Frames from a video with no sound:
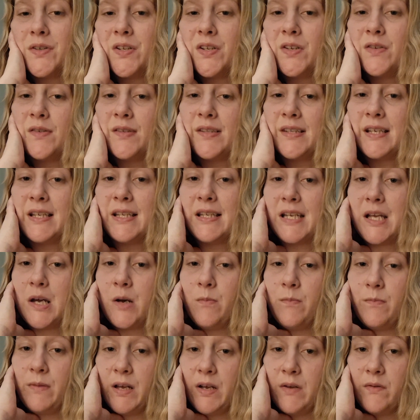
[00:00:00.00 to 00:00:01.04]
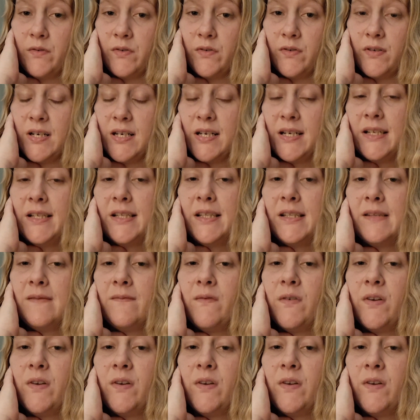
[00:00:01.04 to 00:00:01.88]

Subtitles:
You set down boundaries.